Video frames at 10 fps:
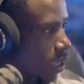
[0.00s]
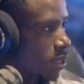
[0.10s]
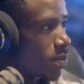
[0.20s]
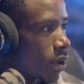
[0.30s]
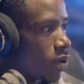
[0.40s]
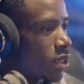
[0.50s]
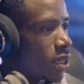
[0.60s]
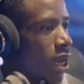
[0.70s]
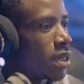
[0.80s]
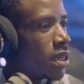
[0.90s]
Yes, by
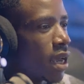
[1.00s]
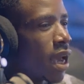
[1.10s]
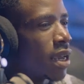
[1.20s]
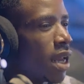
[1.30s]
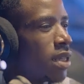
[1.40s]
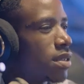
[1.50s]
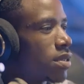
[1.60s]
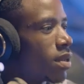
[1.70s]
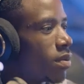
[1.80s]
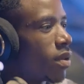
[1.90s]
watching. And I learned
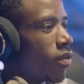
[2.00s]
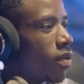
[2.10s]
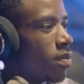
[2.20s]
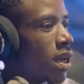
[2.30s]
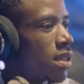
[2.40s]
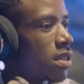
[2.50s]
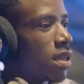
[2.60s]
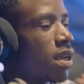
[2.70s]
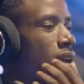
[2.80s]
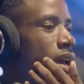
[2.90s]
something from that.
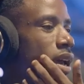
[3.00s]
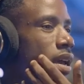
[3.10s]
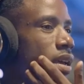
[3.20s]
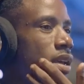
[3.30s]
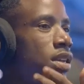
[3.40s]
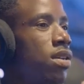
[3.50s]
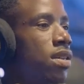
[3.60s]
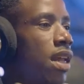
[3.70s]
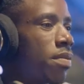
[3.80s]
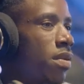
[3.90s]
It's
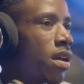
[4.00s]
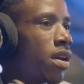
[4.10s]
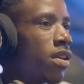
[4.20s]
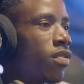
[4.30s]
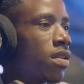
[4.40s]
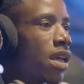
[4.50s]
just like me now. If